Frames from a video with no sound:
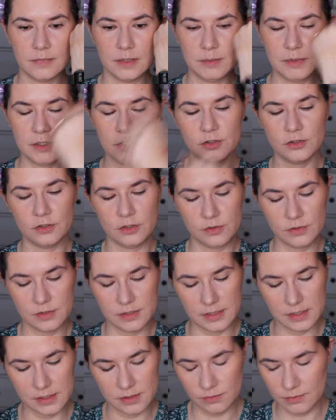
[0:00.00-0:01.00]
Maybe I should
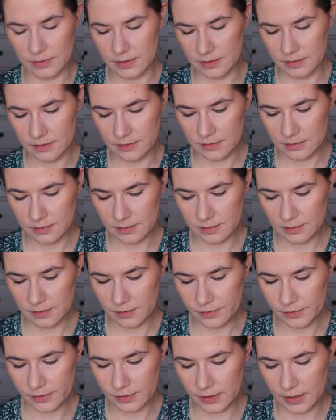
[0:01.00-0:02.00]
use this one.
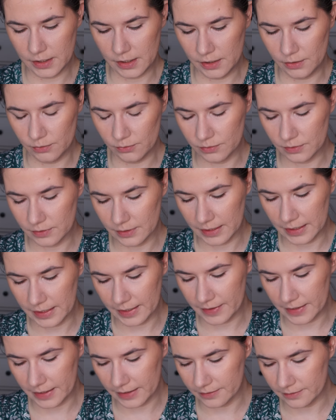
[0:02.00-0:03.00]
It looks cute. I
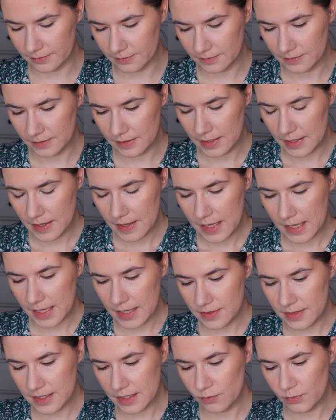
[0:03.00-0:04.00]
like that.
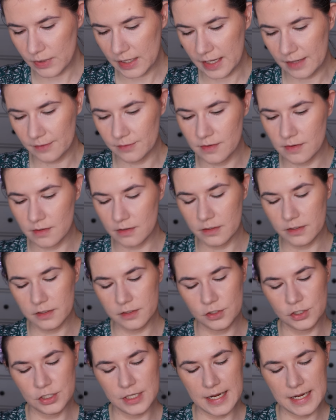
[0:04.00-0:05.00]
And then we have
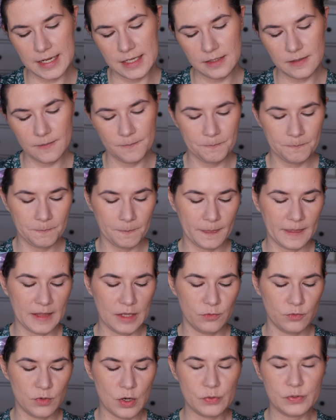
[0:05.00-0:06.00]
third shade,
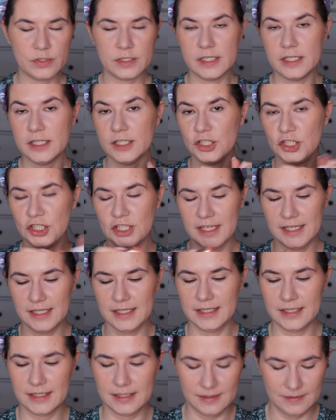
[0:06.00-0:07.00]
Rosy
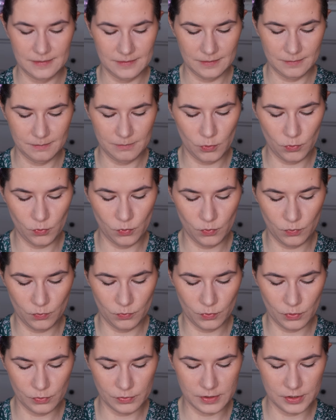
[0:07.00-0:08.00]
Cheek. Oh,
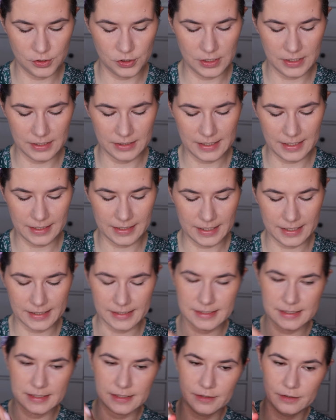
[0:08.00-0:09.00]
Rosy Cheek. That
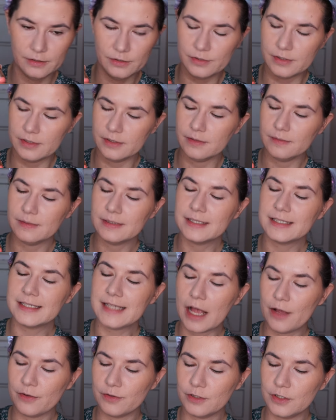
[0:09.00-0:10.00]
like looks
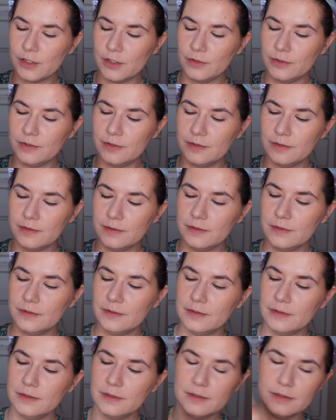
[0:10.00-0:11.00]
sounds good.
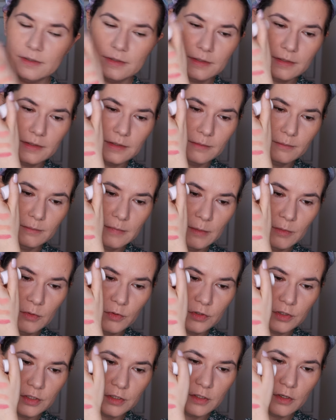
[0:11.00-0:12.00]
Maybe
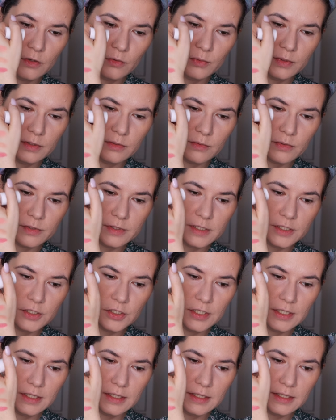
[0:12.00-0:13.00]
we should go with Rosy
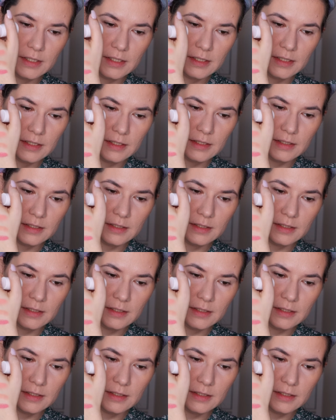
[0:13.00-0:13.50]
Cheek.